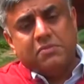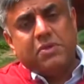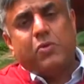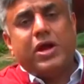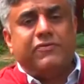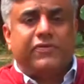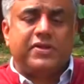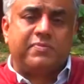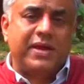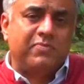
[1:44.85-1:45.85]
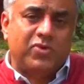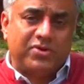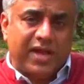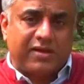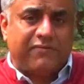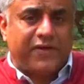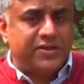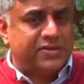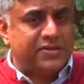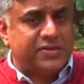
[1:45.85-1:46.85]
my wife has made more
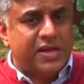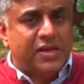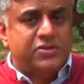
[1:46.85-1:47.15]
sacrifices